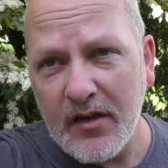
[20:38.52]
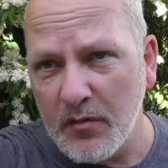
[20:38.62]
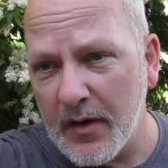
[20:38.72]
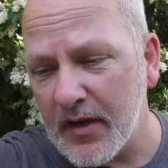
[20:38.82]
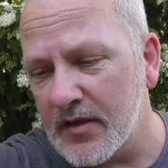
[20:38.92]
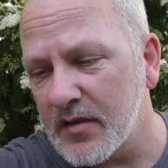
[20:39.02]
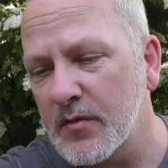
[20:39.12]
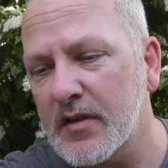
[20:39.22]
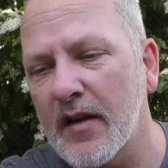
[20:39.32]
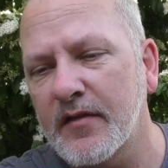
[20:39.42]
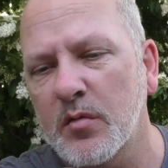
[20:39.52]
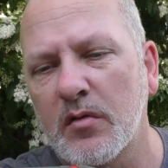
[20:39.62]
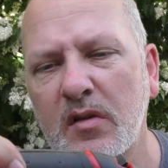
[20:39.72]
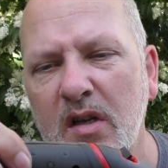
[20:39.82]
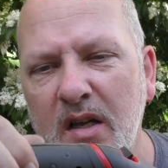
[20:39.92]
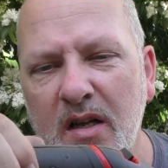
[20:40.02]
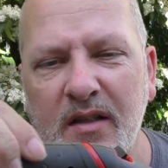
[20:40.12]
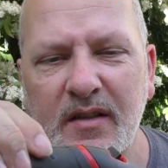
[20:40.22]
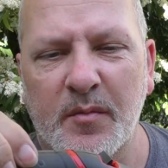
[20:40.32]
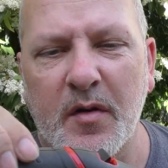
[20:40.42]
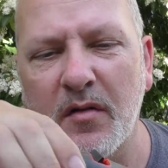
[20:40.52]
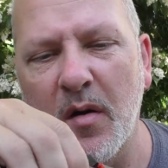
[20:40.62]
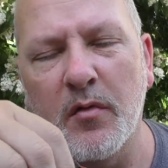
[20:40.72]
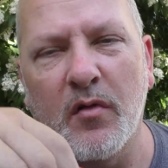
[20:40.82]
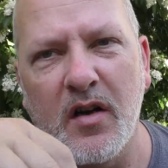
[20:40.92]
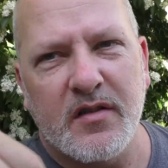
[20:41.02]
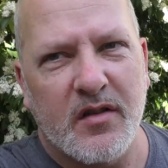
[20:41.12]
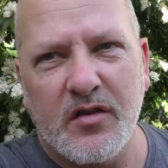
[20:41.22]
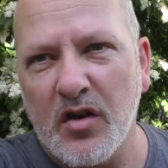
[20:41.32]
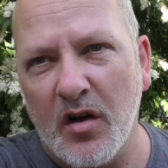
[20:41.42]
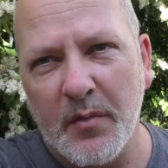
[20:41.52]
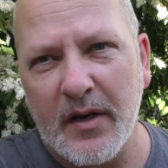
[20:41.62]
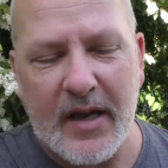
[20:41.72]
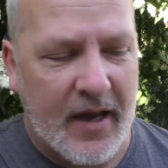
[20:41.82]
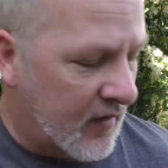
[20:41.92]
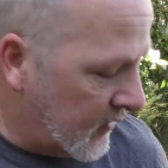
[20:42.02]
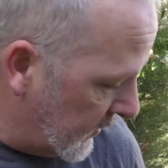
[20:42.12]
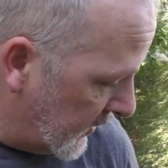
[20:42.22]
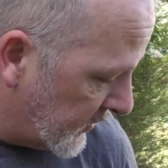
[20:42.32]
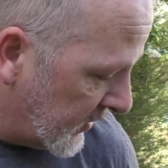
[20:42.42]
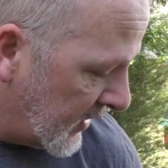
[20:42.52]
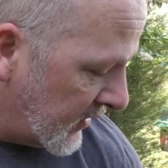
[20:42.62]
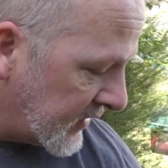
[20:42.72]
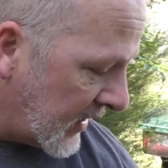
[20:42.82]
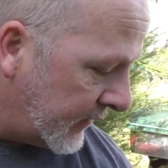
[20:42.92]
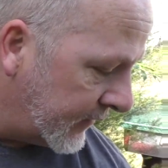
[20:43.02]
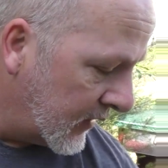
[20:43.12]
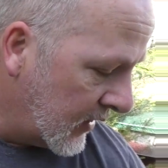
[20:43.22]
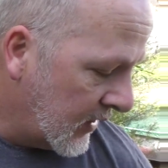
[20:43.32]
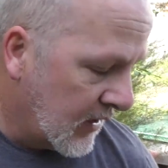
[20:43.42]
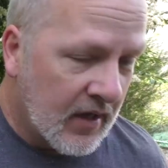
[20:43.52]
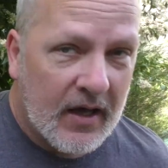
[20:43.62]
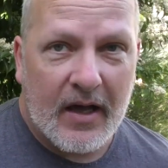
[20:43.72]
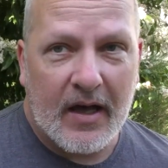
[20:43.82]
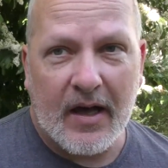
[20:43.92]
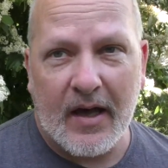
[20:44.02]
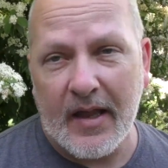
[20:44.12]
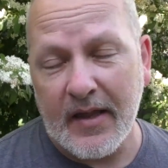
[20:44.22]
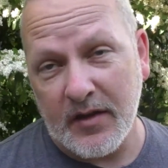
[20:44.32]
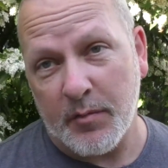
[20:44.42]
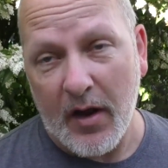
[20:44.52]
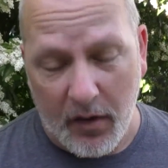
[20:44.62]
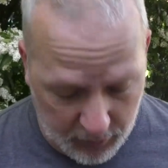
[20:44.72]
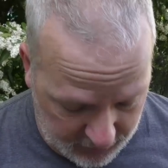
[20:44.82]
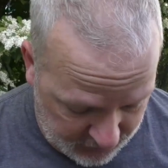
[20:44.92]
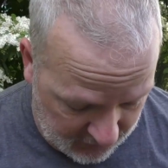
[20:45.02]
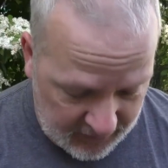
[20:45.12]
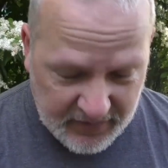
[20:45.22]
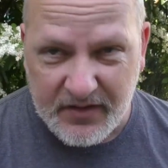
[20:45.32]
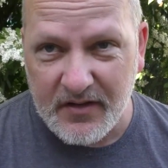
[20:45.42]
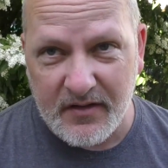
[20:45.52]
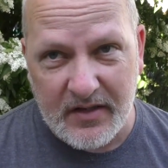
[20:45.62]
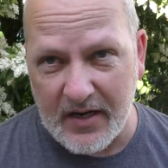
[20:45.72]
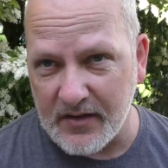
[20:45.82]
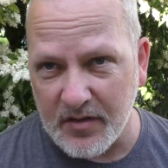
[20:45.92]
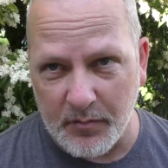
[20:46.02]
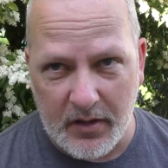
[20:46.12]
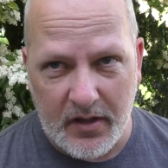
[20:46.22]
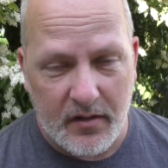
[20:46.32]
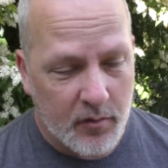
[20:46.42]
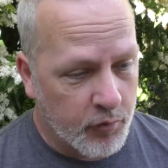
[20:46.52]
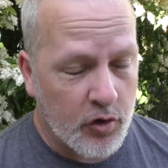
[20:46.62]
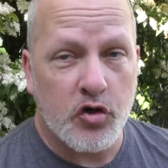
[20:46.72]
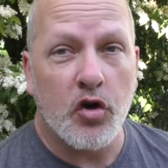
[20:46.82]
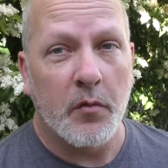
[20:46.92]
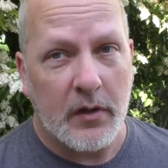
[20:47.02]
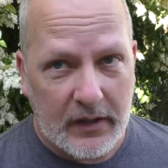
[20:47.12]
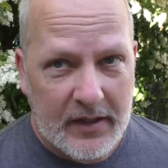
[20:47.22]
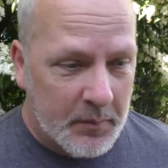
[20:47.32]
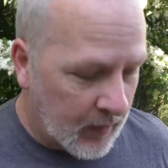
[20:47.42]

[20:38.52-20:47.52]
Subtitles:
handle mechanism is comfortable, a little bit rubberized on the top, but again, the Ozito stuff in the Power Xchange tends to be predominantly